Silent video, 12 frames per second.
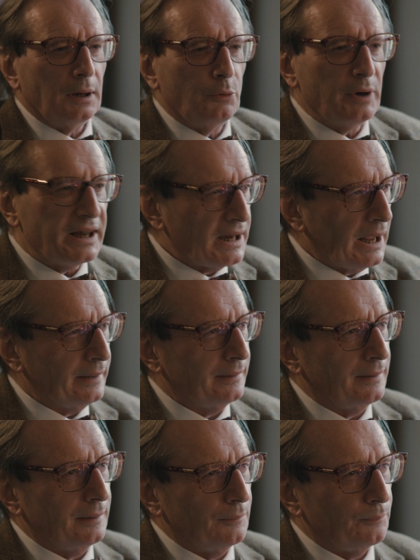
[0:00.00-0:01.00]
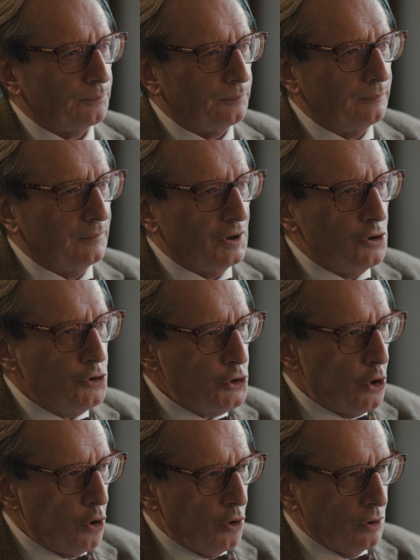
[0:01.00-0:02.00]
we can
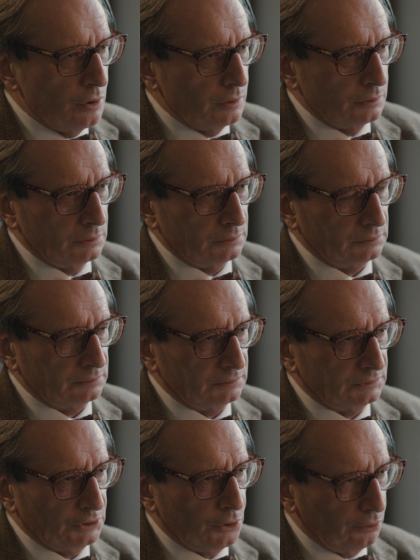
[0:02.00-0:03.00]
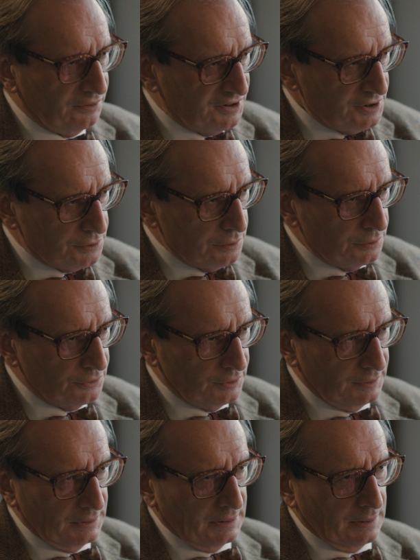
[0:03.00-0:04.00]
know, constitute,
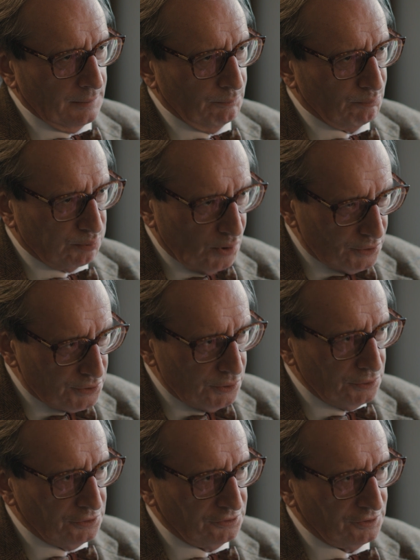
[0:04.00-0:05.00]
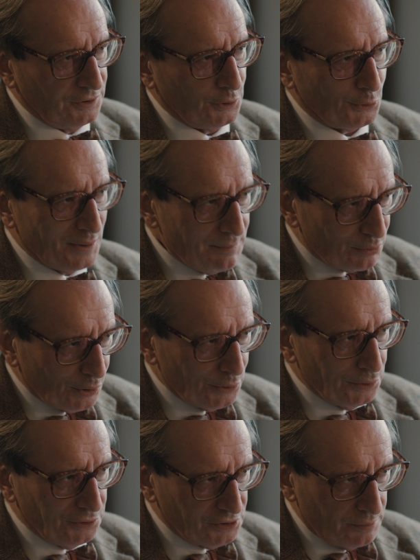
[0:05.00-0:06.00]
produce,
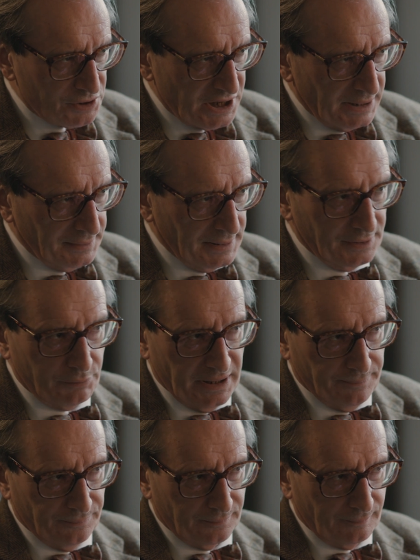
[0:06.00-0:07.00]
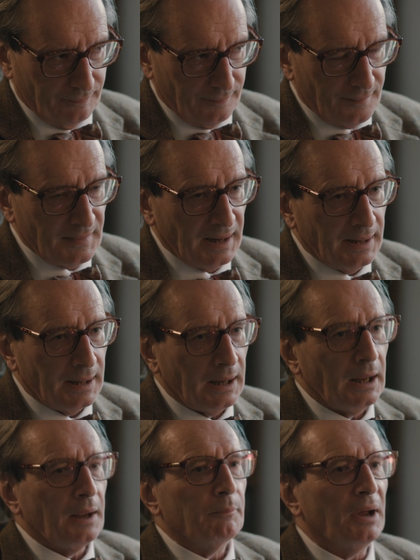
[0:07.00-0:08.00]
reproduce objects that way.
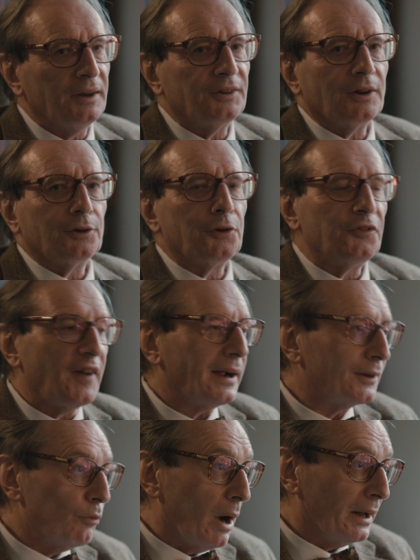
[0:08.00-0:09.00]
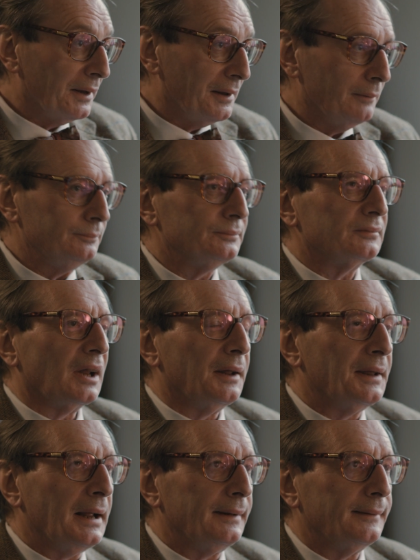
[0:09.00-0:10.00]
But the fact was
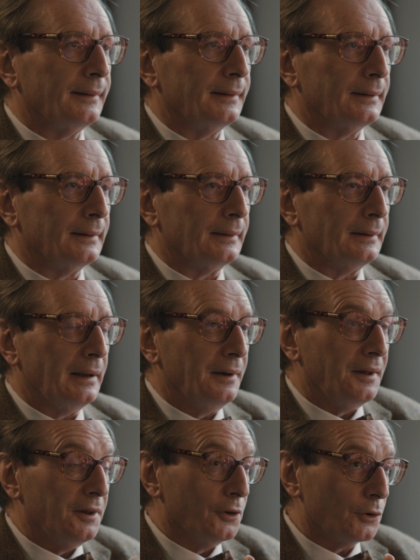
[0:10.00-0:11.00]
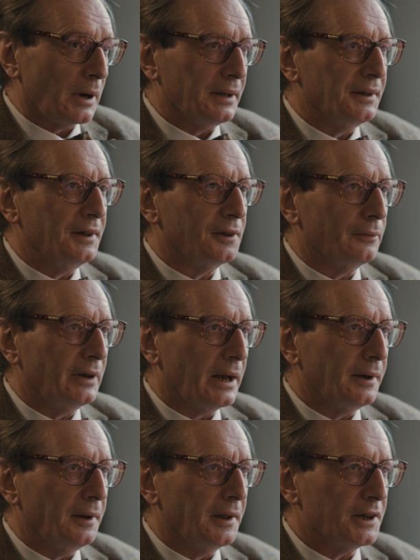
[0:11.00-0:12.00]
that, uh, and this is the crisis of
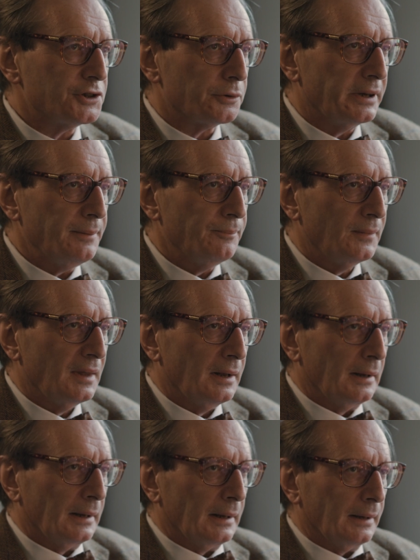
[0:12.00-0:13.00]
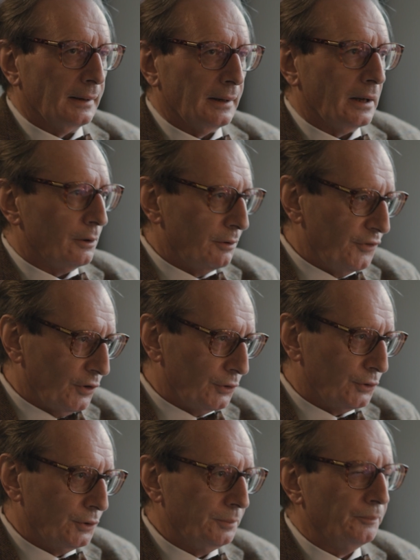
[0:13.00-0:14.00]
19th century I referred
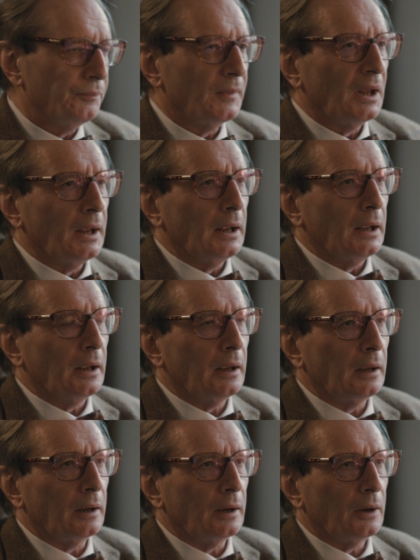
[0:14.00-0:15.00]
to, uh,